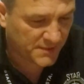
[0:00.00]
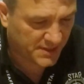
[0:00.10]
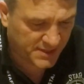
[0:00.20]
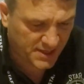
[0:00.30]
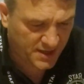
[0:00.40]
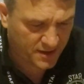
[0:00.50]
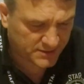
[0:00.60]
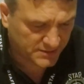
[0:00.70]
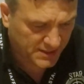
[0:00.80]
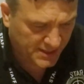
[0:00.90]
And
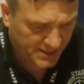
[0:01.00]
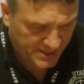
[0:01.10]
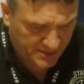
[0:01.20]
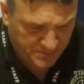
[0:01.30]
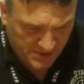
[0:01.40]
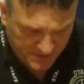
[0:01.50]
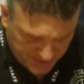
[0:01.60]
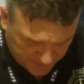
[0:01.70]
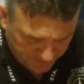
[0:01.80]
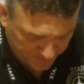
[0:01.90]
I'd build
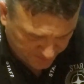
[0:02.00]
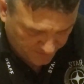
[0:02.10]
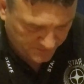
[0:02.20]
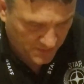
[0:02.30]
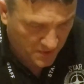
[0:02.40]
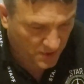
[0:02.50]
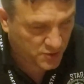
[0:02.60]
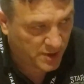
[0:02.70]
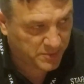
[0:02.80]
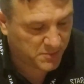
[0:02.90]
these, not
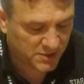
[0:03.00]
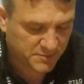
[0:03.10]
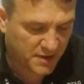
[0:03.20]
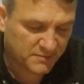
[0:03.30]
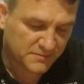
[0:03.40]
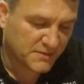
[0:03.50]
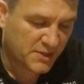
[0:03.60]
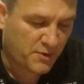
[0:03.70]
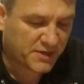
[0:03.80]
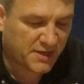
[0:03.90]
crappy models, but
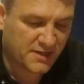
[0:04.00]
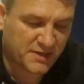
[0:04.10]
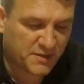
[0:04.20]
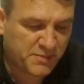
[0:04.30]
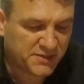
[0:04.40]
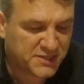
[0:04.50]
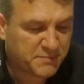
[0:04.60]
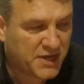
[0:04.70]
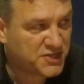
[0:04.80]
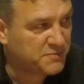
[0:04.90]
they were okay. I'd build these
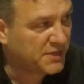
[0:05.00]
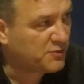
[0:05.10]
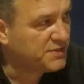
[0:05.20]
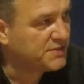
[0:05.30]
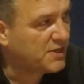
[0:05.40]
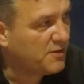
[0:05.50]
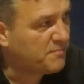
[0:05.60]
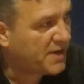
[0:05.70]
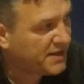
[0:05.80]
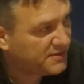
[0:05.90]
spaceships, then Chris would go
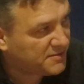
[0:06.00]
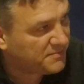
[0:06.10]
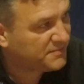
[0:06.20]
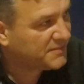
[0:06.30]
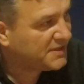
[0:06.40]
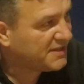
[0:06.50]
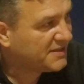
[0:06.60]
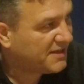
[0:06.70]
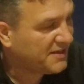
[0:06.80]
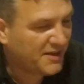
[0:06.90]
and paint them.
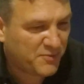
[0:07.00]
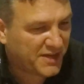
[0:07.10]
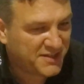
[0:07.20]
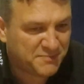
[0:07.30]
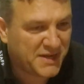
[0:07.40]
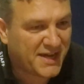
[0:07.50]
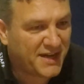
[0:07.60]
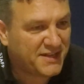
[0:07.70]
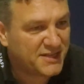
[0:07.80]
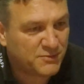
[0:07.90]
Right. And we had these big
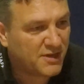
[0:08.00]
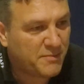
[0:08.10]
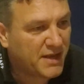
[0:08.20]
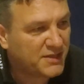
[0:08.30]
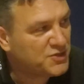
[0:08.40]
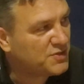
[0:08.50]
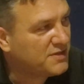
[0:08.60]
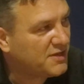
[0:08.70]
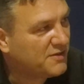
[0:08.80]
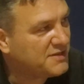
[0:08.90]
ideas. We're going to make these,
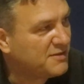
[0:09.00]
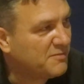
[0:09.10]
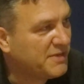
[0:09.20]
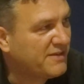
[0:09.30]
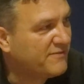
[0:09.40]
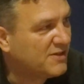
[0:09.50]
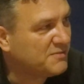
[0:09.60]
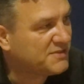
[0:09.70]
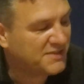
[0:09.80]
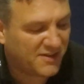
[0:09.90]
these little mini
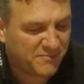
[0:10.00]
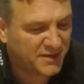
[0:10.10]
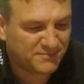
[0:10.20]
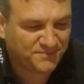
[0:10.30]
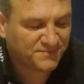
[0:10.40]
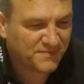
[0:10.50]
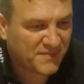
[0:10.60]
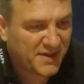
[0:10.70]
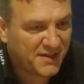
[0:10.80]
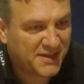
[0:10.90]
films and stuff, but
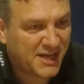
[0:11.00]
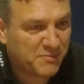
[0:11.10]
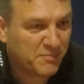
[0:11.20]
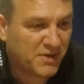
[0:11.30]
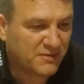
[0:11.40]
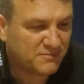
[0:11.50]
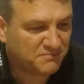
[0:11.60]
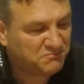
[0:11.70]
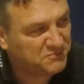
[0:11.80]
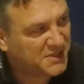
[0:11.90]
it didn't happen. But
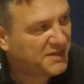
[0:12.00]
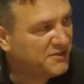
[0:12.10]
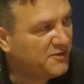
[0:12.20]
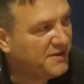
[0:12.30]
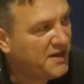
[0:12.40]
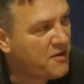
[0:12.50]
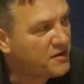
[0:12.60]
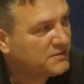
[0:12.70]
kind of doing it now.